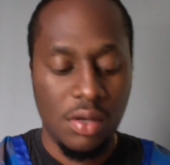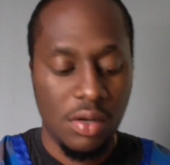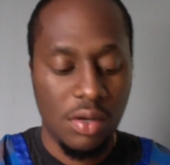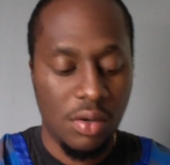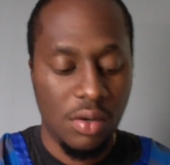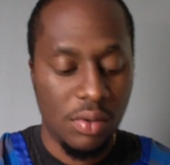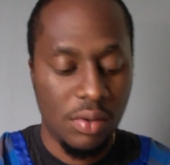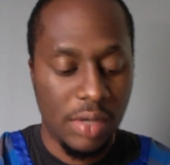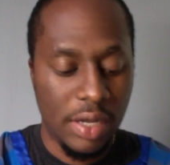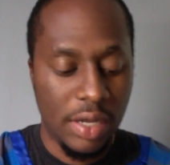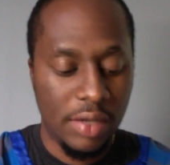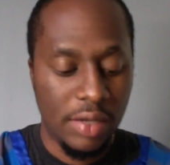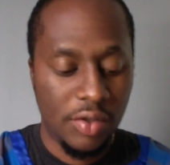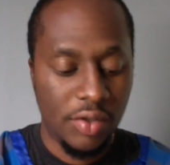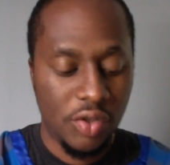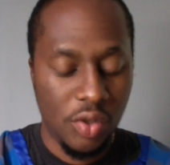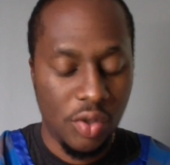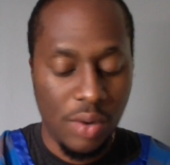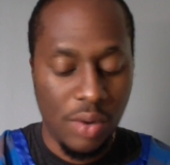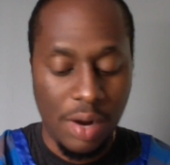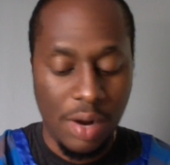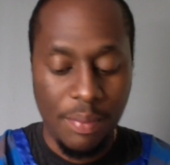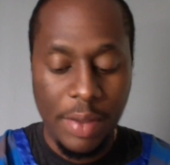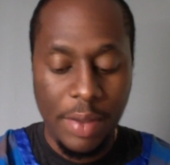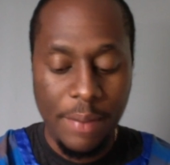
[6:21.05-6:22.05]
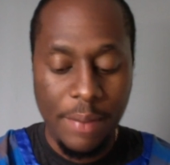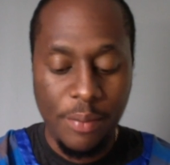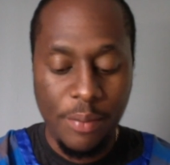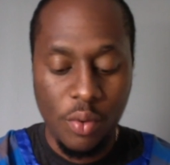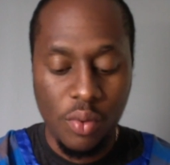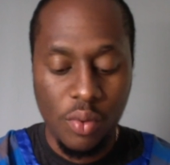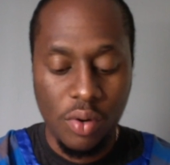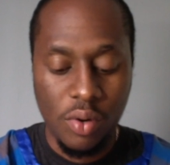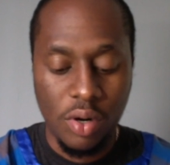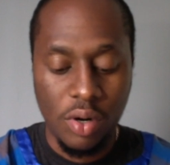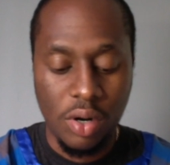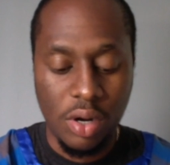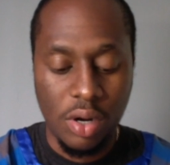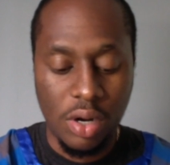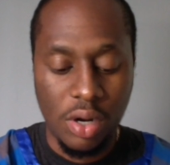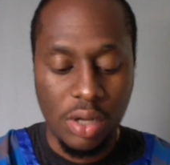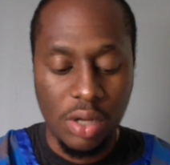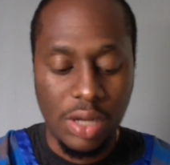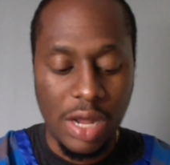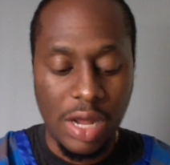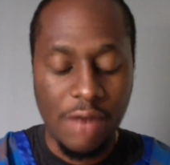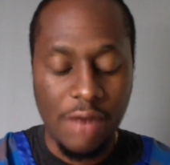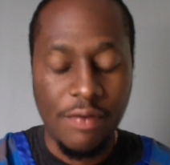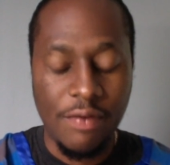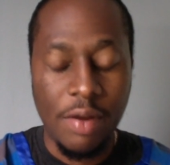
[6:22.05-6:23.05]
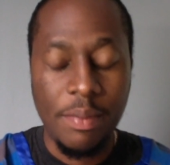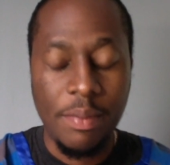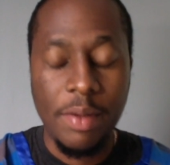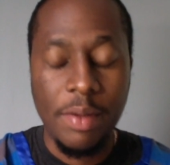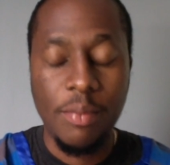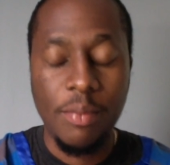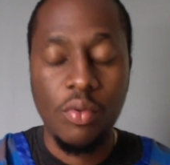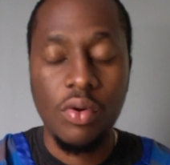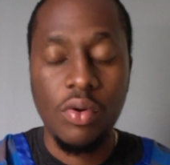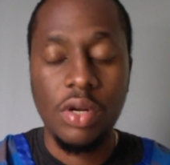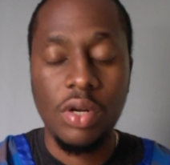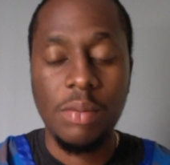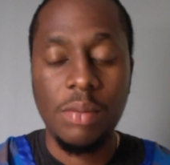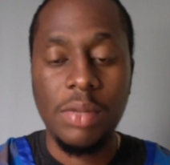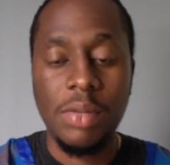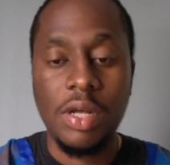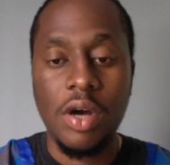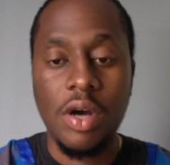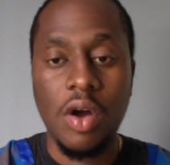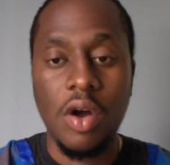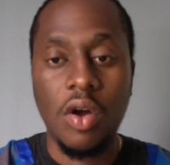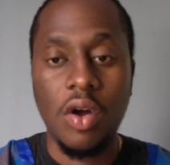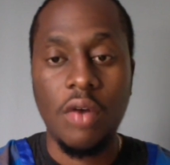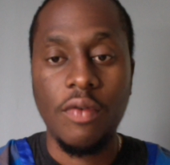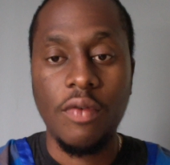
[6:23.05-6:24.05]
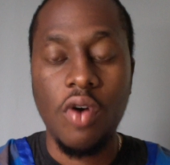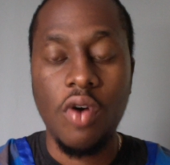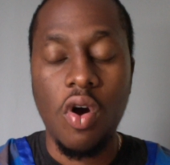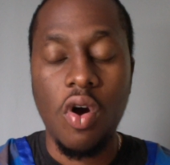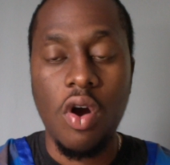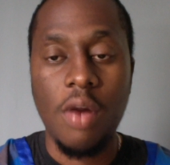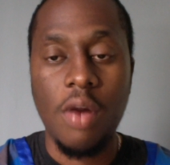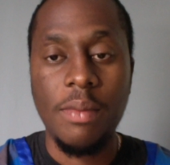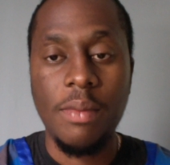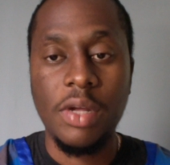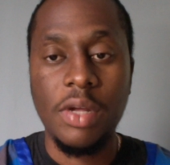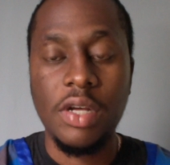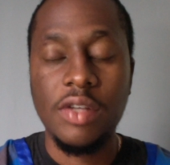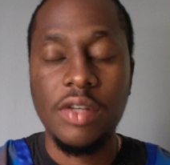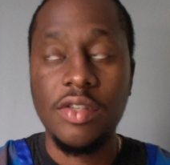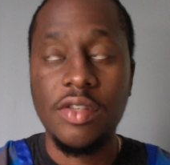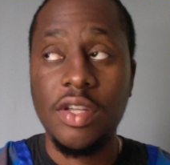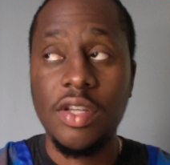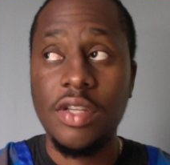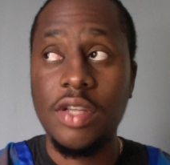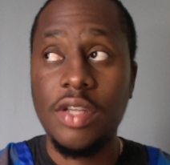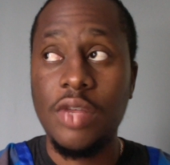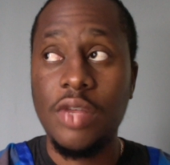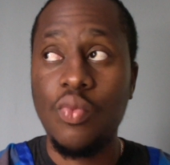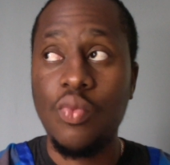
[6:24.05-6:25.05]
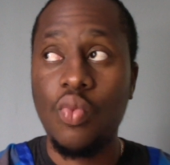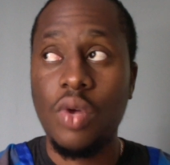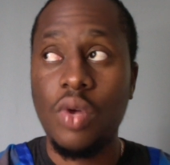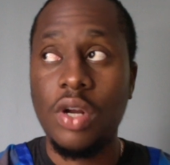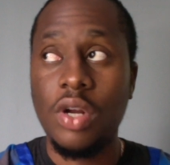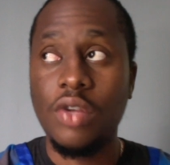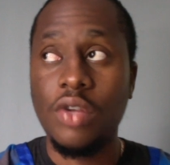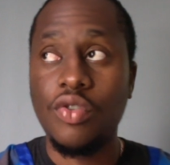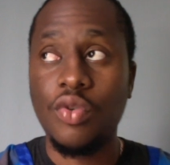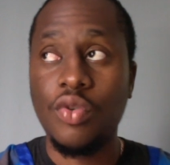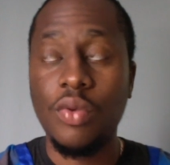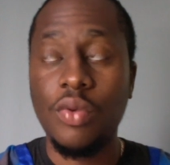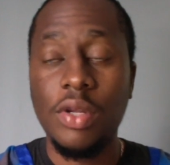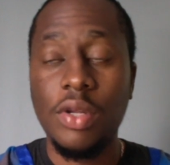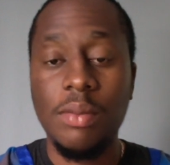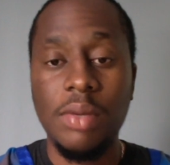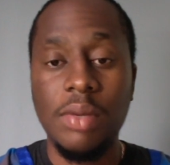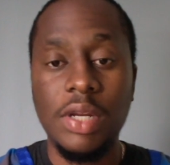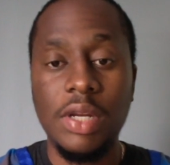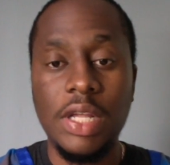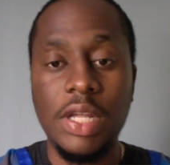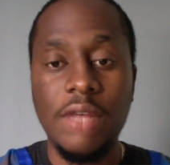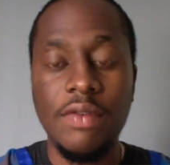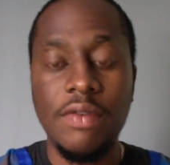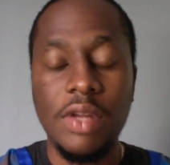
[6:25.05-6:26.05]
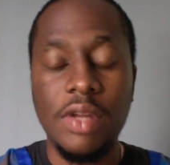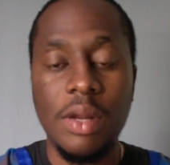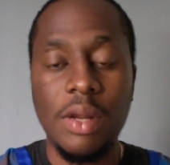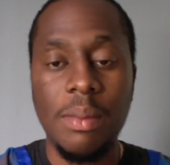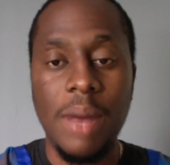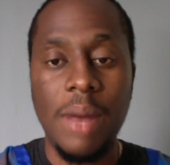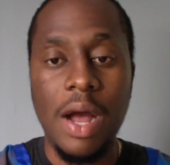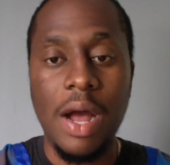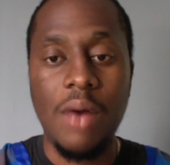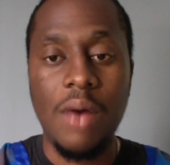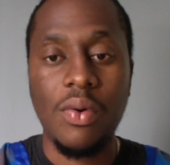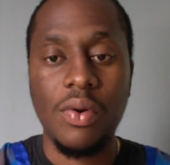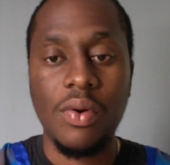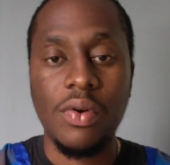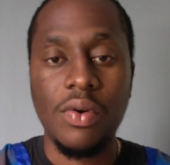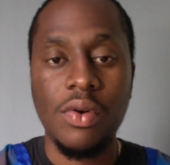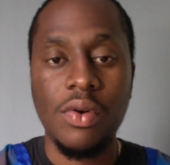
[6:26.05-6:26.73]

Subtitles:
Okay, so our people were a lot of our people going to be caught off guard because they didn't want to truly believe in their power.